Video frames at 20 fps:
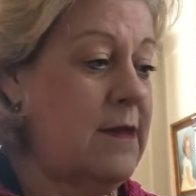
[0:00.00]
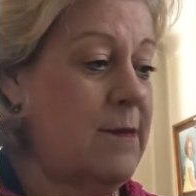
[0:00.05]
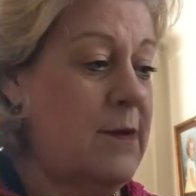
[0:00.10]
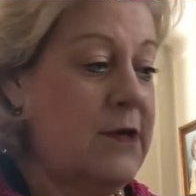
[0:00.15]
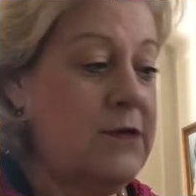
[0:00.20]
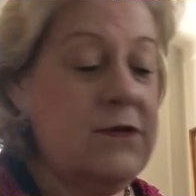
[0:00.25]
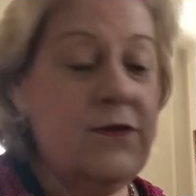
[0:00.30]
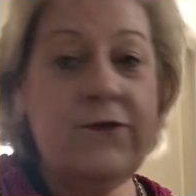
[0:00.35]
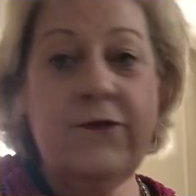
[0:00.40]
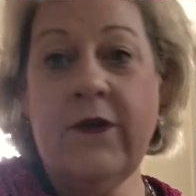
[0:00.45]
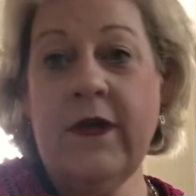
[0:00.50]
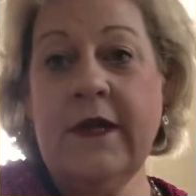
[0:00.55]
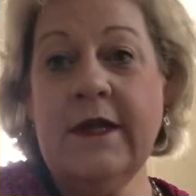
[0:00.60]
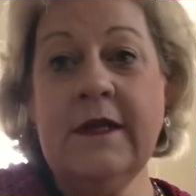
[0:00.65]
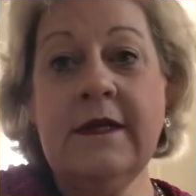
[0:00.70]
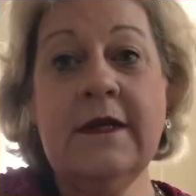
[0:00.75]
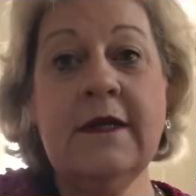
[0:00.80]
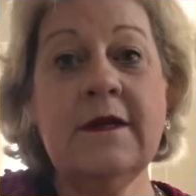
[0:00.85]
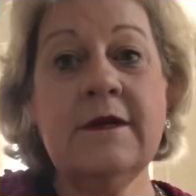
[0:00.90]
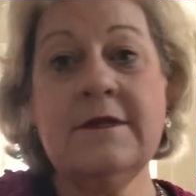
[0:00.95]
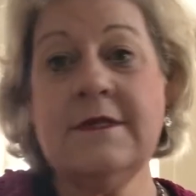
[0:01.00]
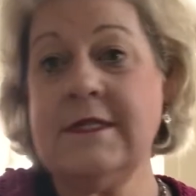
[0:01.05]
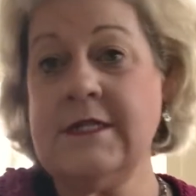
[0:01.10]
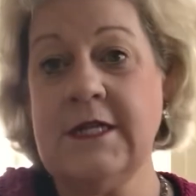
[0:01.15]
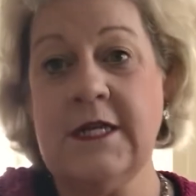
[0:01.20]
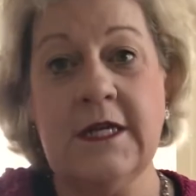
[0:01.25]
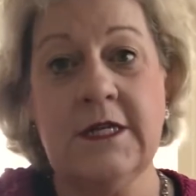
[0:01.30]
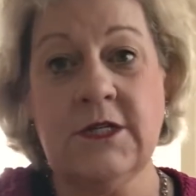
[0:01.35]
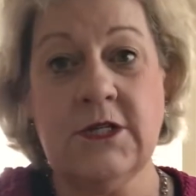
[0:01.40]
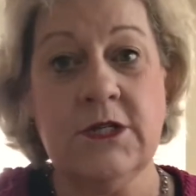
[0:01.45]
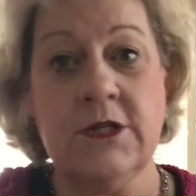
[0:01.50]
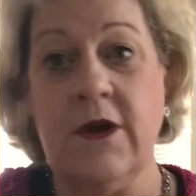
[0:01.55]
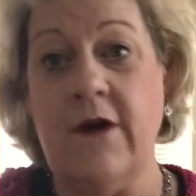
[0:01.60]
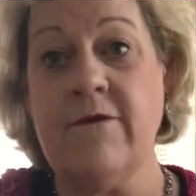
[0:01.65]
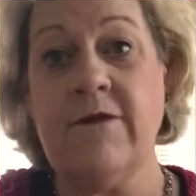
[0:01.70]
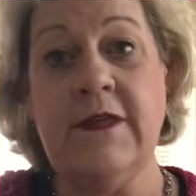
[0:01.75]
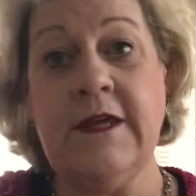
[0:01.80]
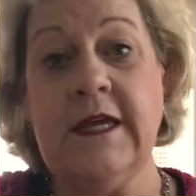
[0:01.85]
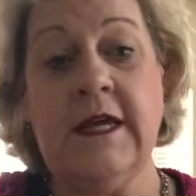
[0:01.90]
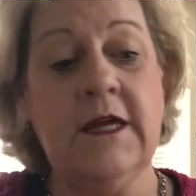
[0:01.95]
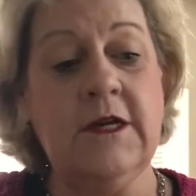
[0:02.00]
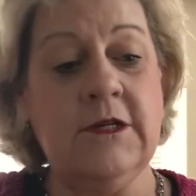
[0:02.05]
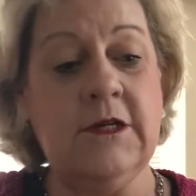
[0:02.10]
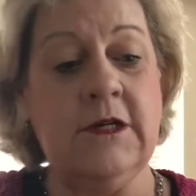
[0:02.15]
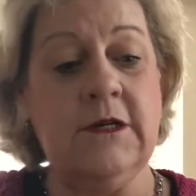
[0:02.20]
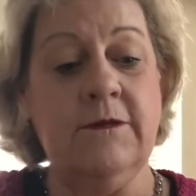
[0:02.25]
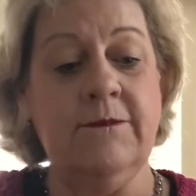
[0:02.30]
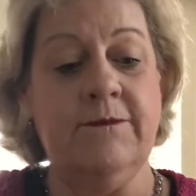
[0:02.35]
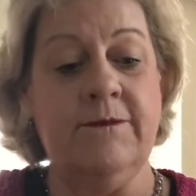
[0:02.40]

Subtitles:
most fun stitch of the year.